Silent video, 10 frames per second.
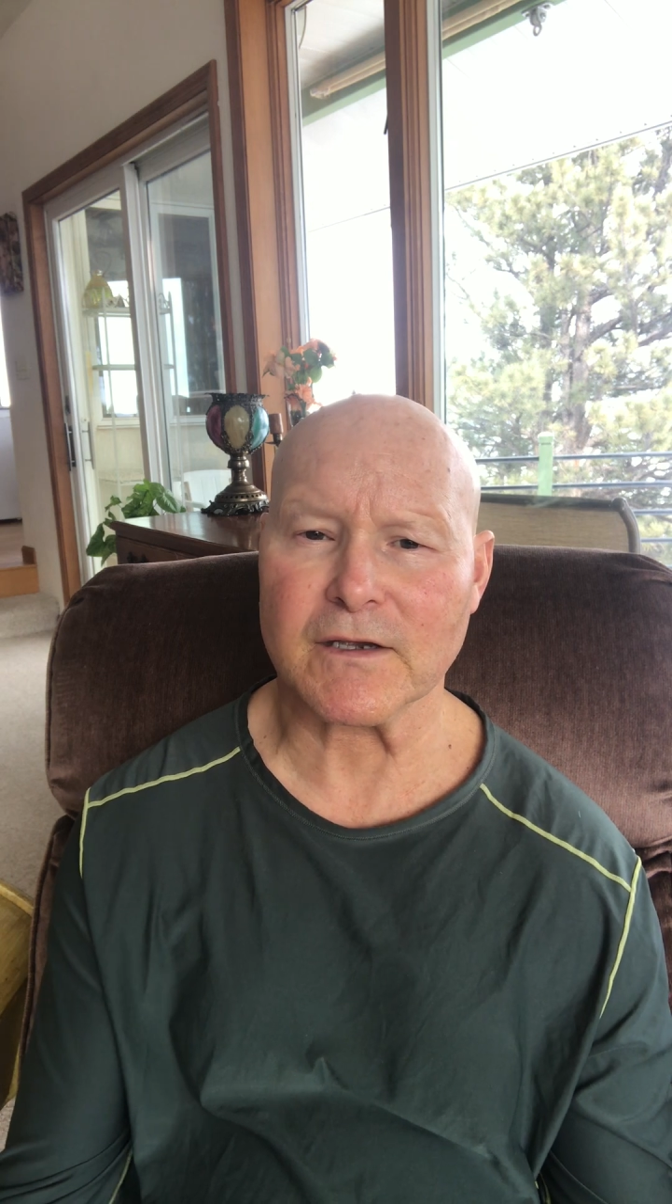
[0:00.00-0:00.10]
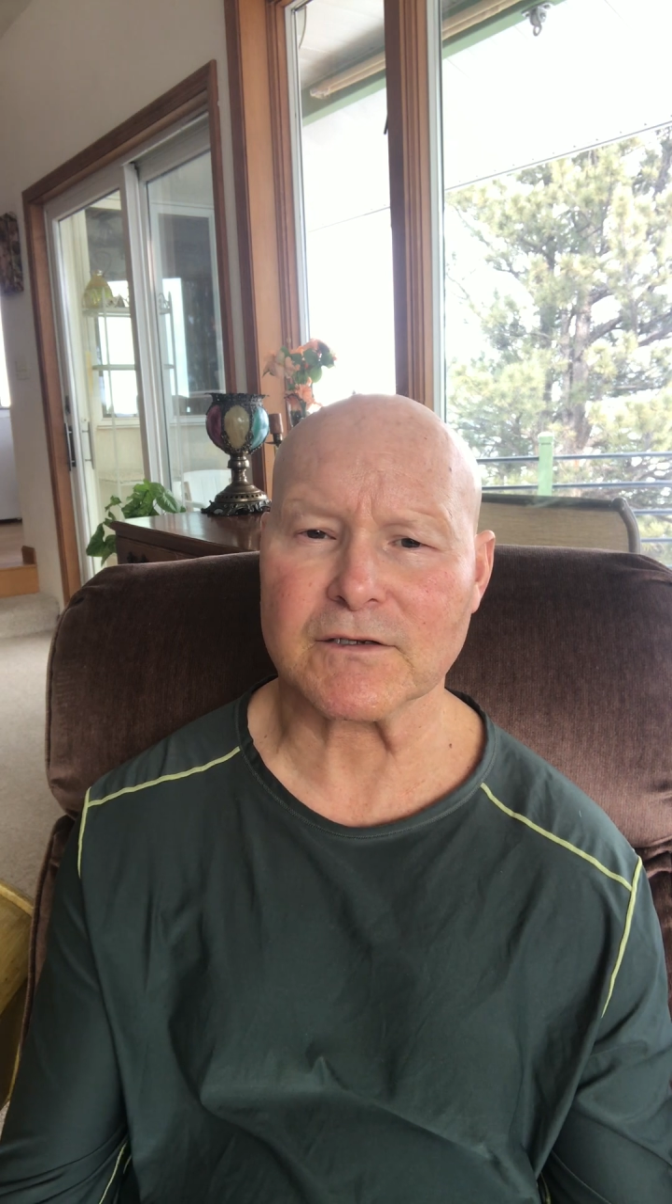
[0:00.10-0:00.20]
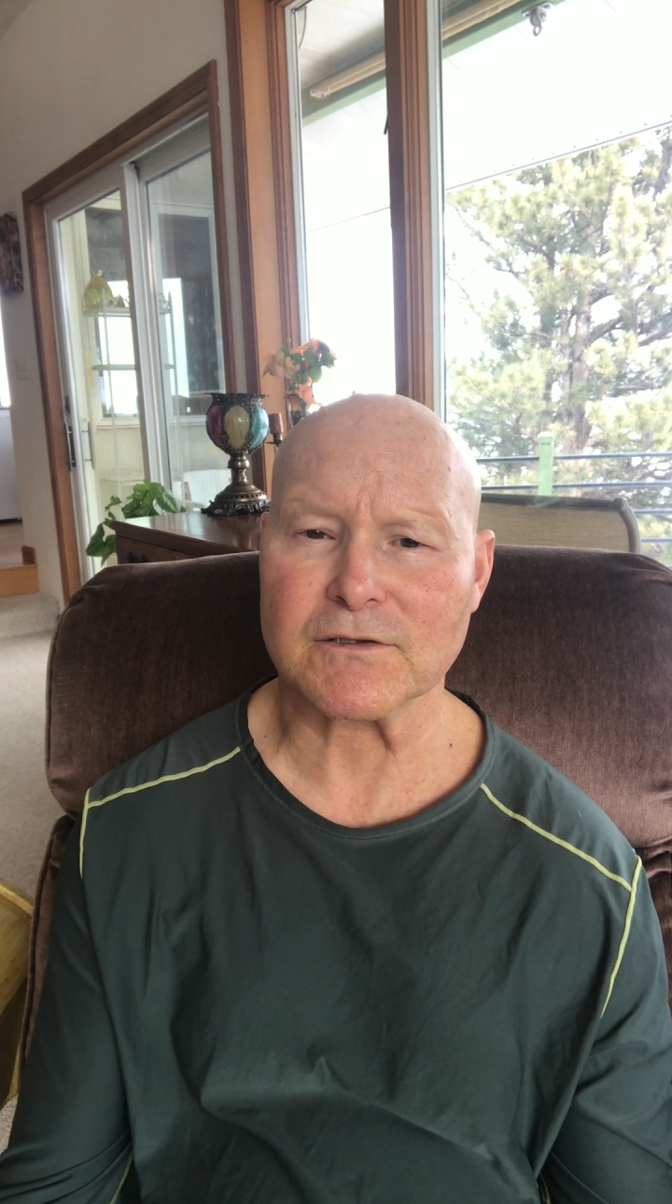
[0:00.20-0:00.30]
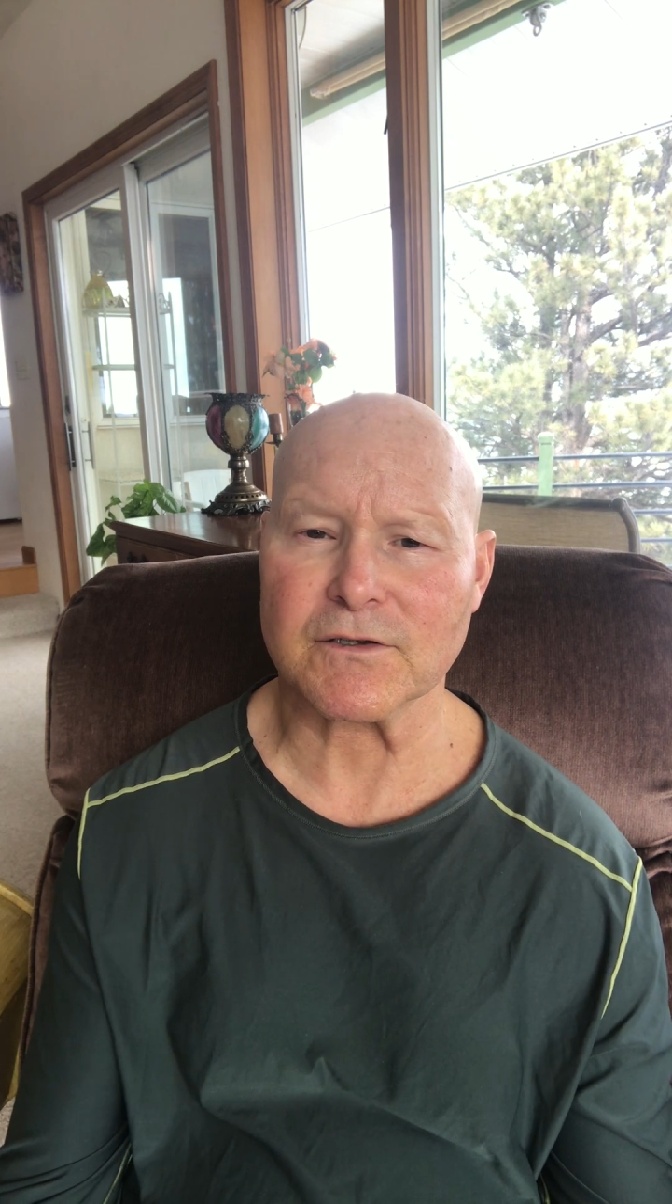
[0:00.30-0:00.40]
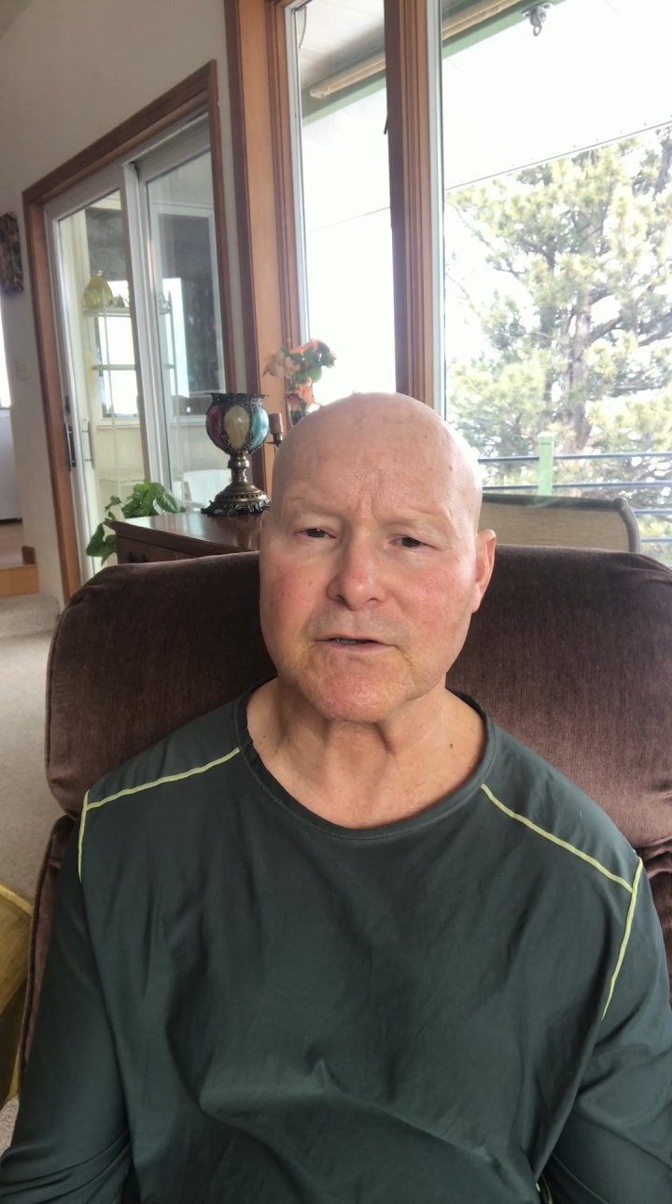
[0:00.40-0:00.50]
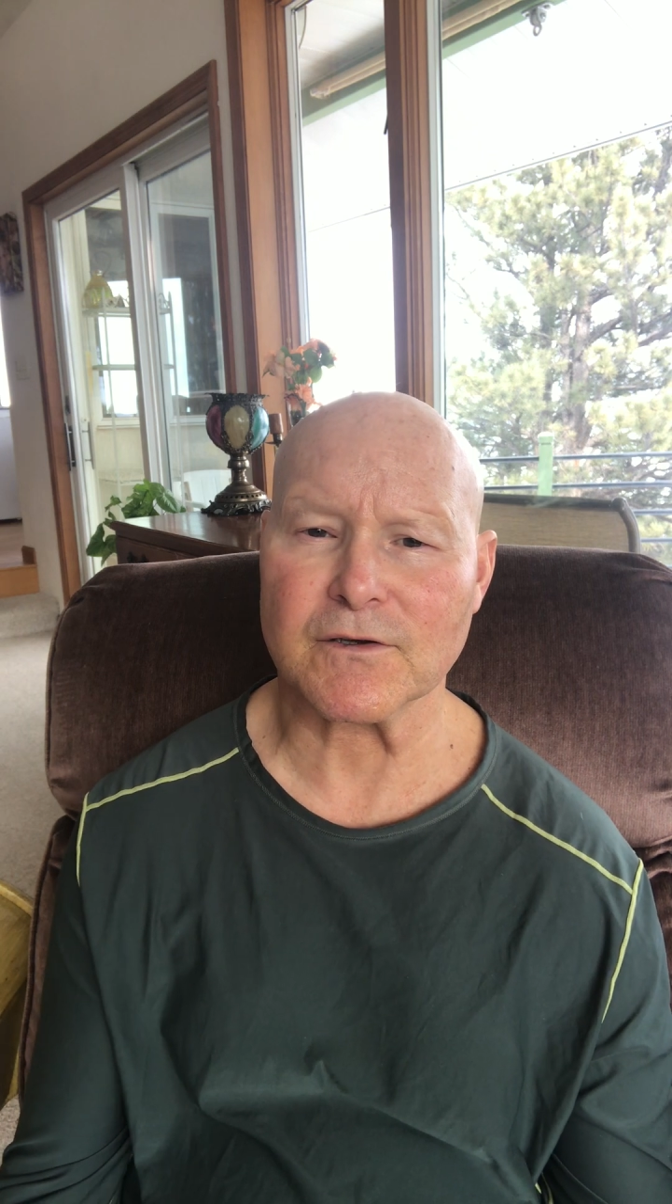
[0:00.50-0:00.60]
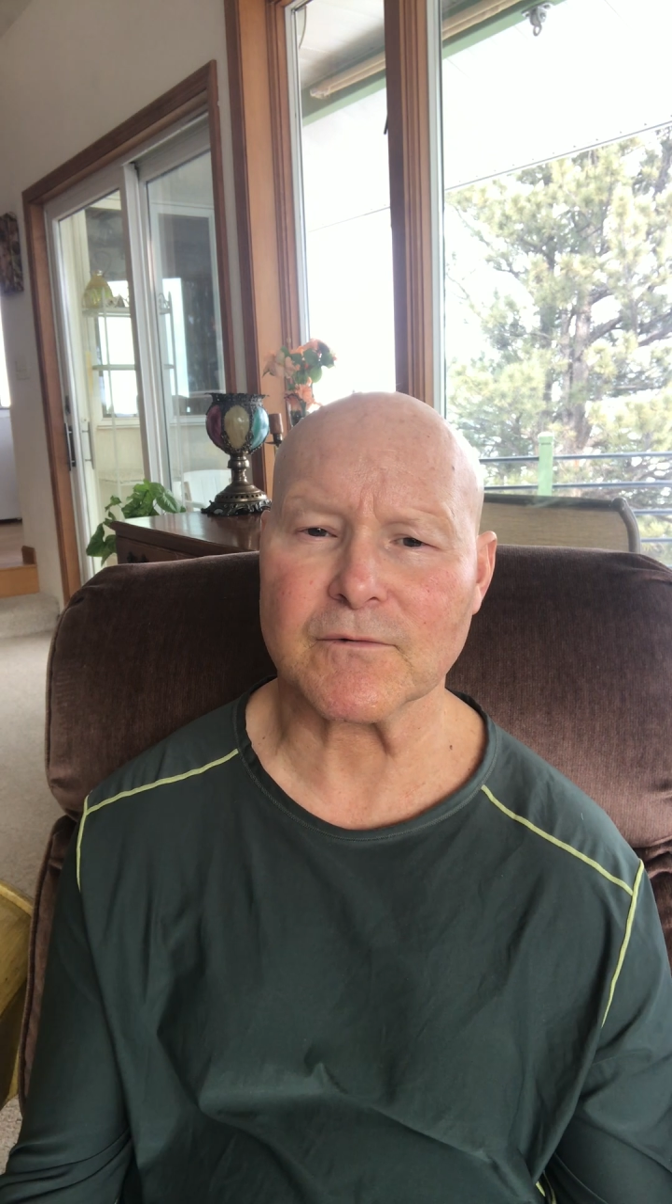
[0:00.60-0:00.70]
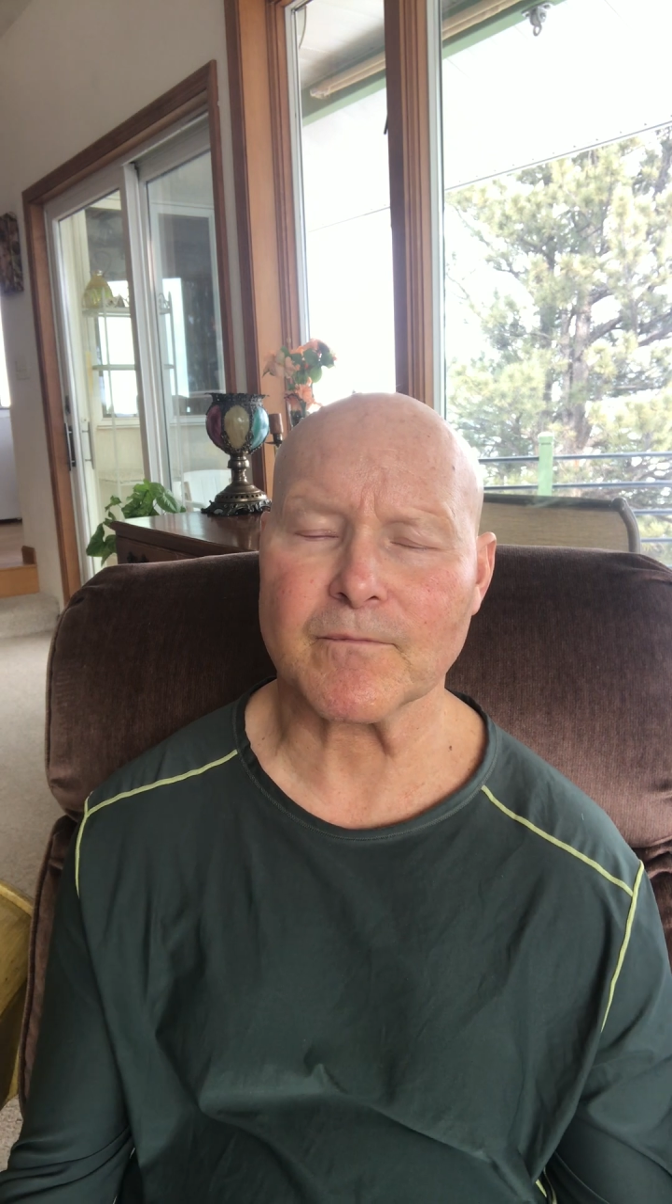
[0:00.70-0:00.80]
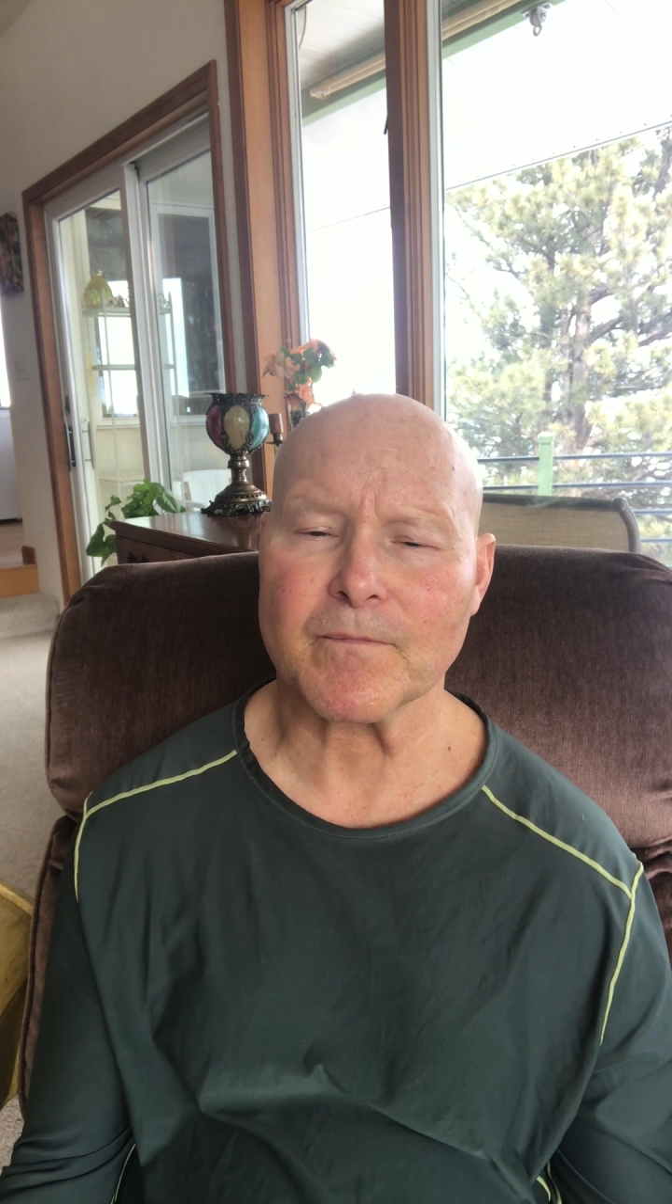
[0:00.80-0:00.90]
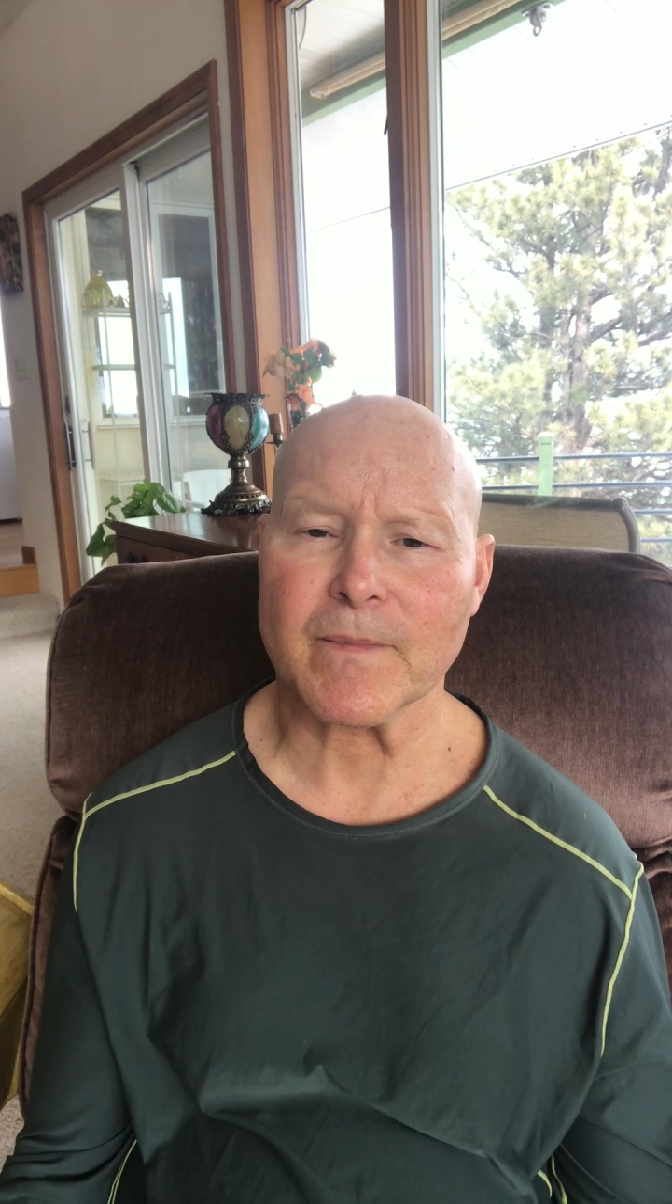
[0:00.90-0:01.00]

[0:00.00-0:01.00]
usually do.